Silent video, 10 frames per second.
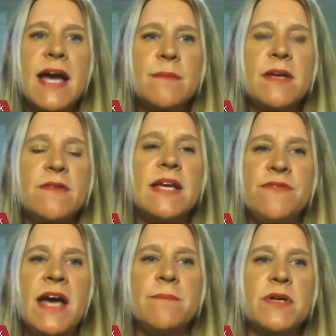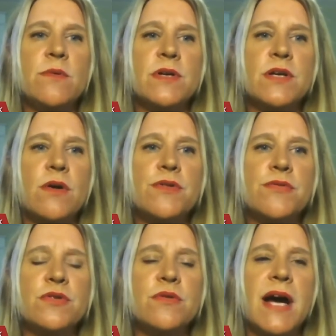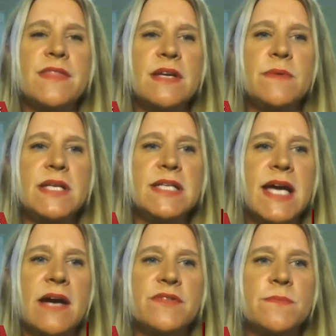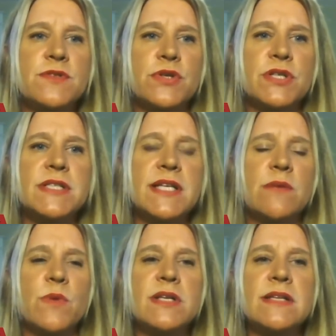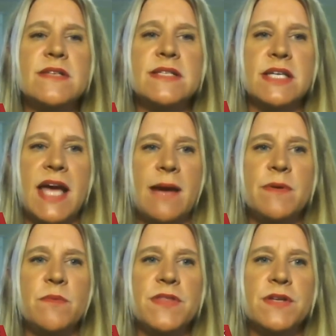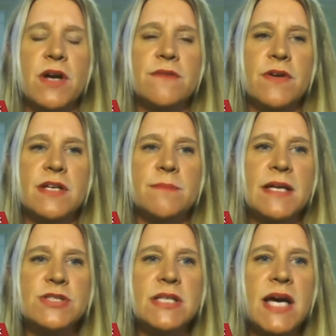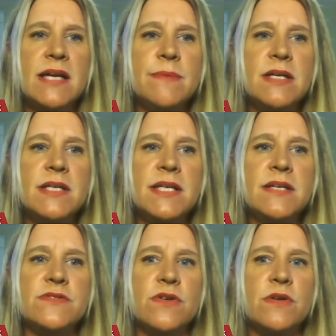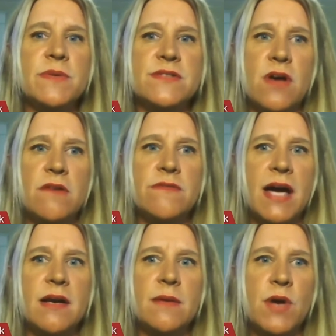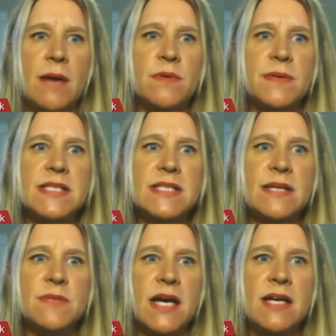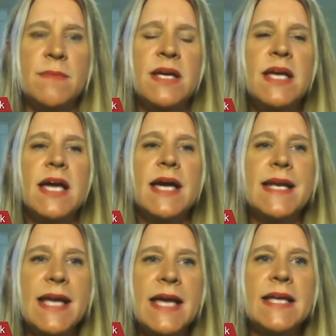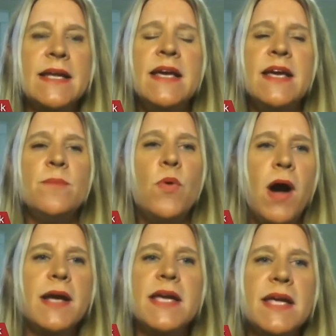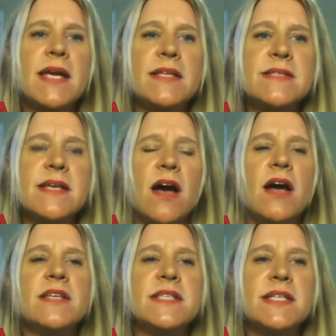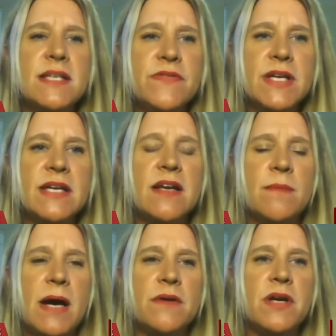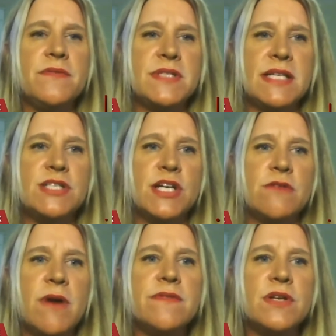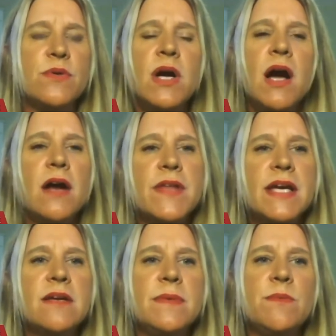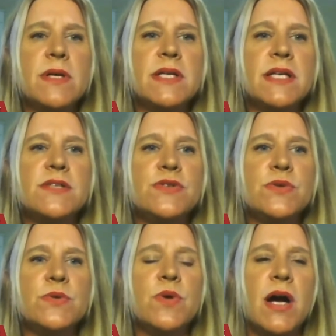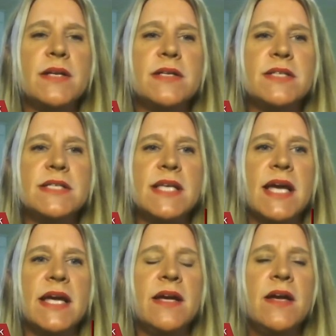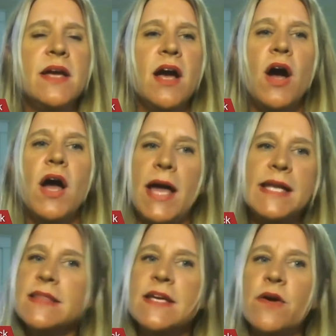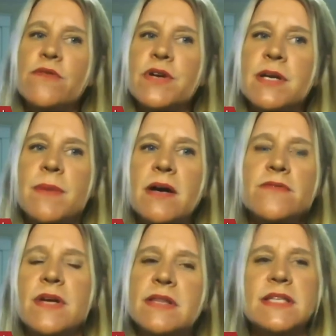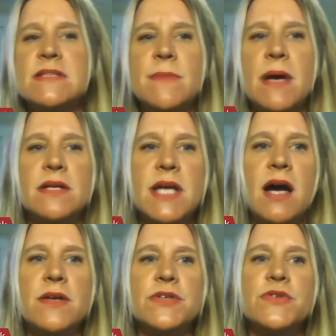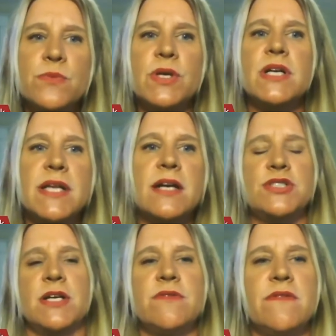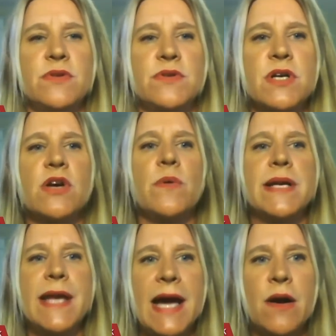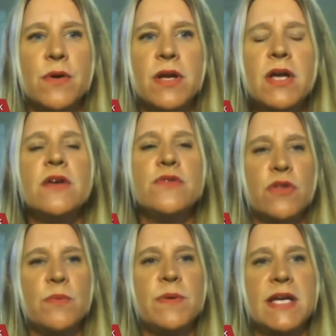if, if, that bill were to go through, I think we need to have some certainty on what is going to happen with their unfunded pension liability so that we solve that problem at the same time. And again, Milwaukee gets a significant amount of state shared revenue. Are they going to be willing to to say anything over and above this amount of dollars, we're going to let our shared revenue start going down so that we can